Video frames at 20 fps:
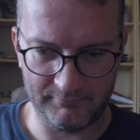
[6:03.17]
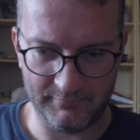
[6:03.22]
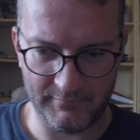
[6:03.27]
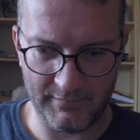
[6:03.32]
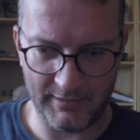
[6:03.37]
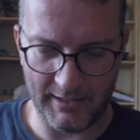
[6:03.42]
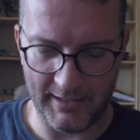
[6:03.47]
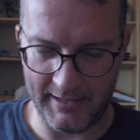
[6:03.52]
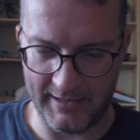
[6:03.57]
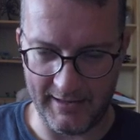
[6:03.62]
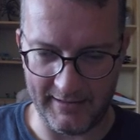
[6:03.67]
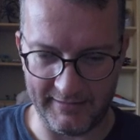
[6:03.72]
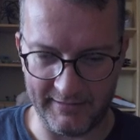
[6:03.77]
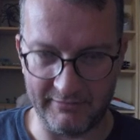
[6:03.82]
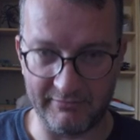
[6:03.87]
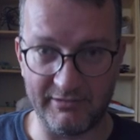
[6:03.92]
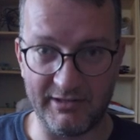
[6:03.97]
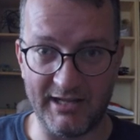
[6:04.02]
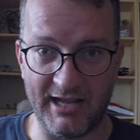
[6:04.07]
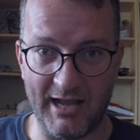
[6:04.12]
and nothing
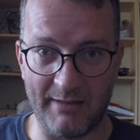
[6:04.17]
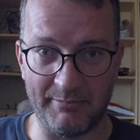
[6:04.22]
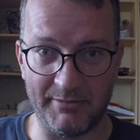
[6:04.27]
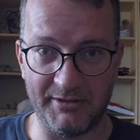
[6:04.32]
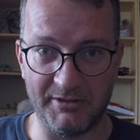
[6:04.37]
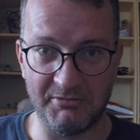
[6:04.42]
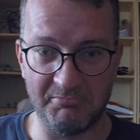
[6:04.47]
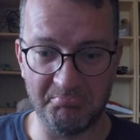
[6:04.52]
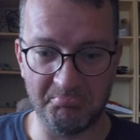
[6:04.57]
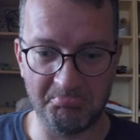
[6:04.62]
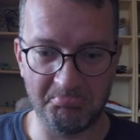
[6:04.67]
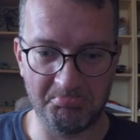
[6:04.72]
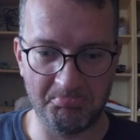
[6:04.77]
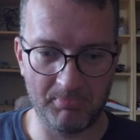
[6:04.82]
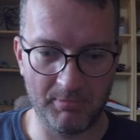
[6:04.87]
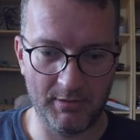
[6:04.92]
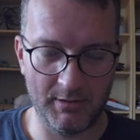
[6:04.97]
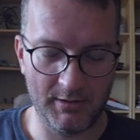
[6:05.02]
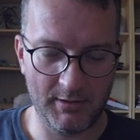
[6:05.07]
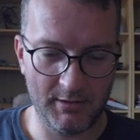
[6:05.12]
really happened.
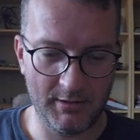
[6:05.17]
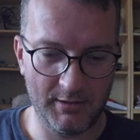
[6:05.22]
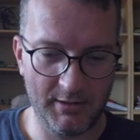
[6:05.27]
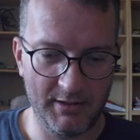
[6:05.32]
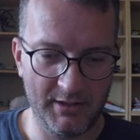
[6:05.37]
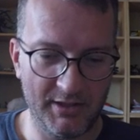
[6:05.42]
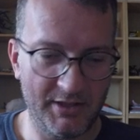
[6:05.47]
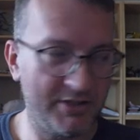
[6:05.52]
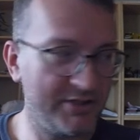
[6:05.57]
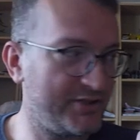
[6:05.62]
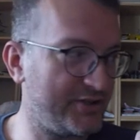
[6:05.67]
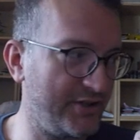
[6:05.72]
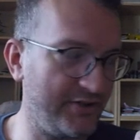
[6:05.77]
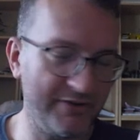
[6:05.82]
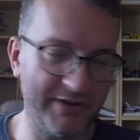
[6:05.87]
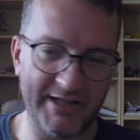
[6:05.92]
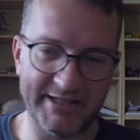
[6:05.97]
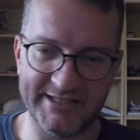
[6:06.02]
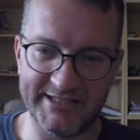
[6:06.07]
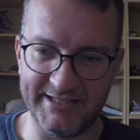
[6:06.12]
So
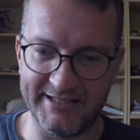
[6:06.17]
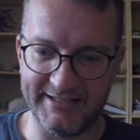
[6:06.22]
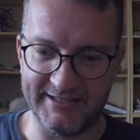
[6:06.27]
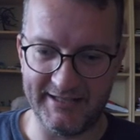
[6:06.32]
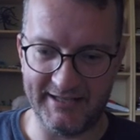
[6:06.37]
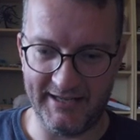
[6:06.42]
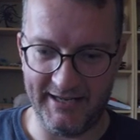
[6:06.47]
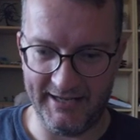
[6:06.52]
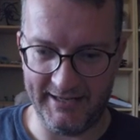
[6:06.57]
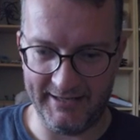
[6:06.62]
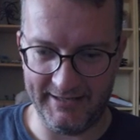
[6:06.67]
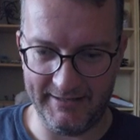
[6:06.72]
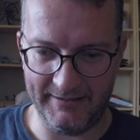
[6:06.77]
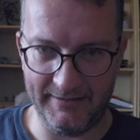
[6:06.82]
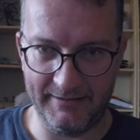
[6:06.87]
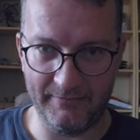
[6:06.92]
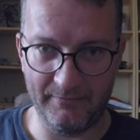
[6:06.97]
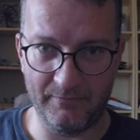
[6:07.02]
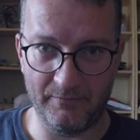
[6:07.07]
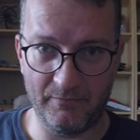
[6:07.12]
that's it.
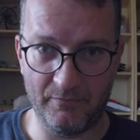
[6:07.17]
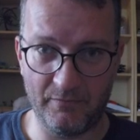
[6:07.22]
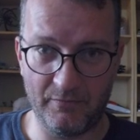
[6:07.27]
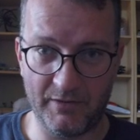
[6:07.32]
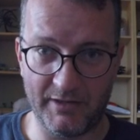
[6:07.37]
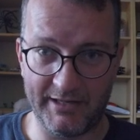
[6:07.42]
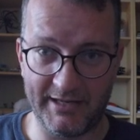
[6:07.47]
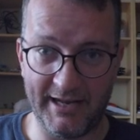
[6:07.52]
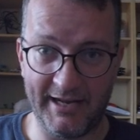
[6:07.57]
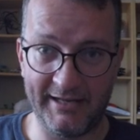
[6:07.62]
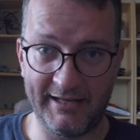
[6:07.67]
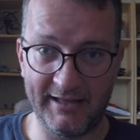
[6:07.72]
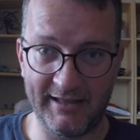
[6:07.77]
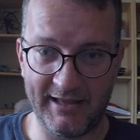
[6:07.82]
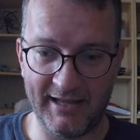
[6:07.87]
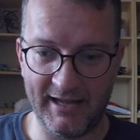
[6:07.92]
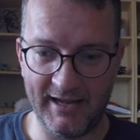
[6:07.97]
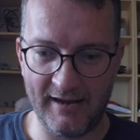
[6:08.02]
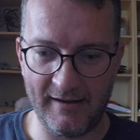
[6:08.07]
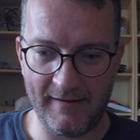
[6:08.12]
I'm going to end it
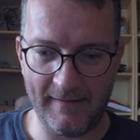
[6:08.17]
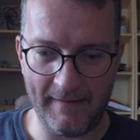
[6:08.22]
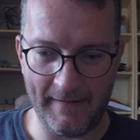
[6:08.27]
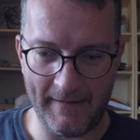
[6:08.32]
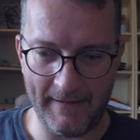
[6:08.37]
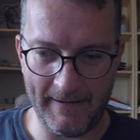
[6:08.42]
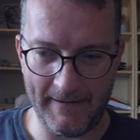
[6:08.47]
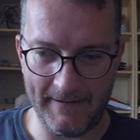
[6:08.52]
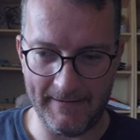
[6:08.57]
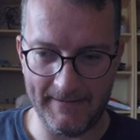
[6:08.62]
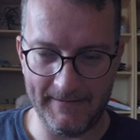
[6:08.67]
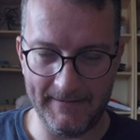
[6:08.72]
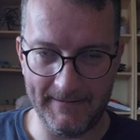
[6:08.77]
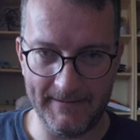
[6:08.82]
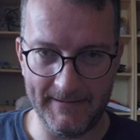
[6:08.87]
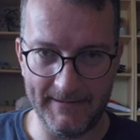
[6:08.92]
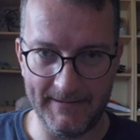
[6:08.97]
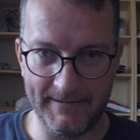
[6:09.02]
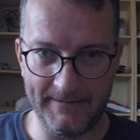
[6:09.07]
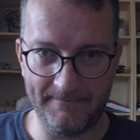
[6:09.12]
there,
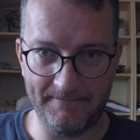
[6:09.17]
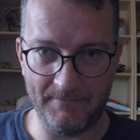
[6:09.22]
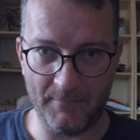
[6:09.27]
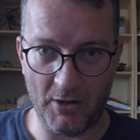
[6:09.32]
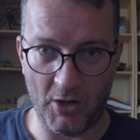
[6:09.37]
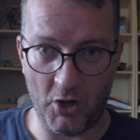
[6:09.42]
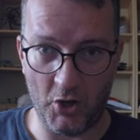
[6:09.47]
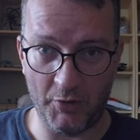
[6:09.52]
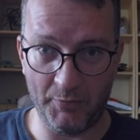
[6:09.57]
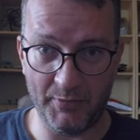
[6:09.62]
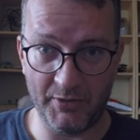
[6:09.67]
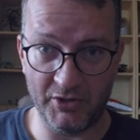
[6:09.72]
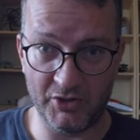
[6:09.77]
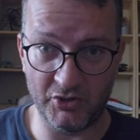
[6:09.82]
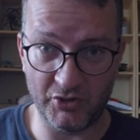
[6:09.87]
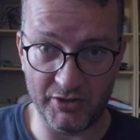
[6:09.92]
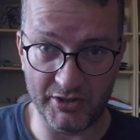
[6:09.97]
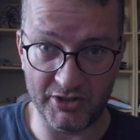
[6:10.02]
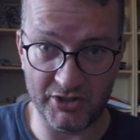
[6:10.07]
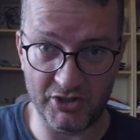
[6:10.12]
and I hope you
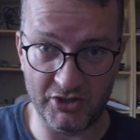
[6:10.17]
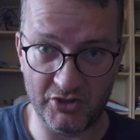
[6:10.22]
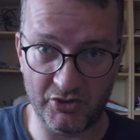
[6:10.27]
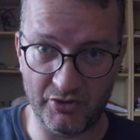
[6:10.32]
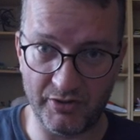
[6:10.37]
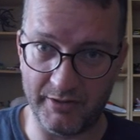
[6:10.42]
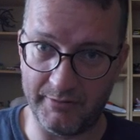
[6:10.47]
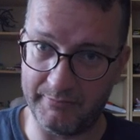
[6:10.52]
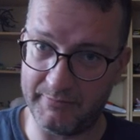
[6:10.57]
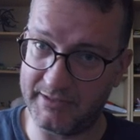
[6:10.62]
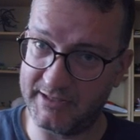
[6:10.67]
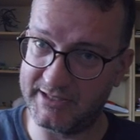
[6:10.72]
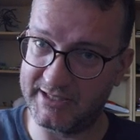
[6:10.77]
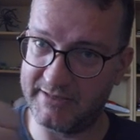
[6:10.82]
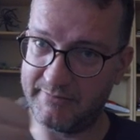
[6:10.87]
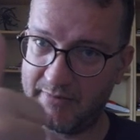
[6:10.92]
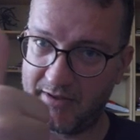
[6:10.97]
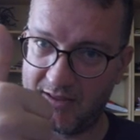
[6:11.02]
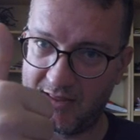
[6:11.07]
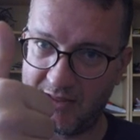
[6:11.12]
enjoyed this tutorial. Please give
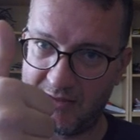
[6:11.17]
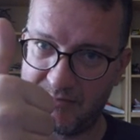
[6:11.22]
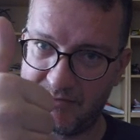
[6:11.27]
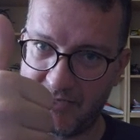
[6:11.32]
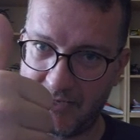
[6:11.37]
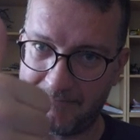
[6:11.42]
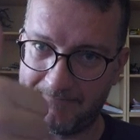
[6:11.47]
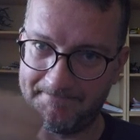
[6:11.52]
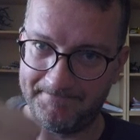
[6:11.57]
me a thumbs up.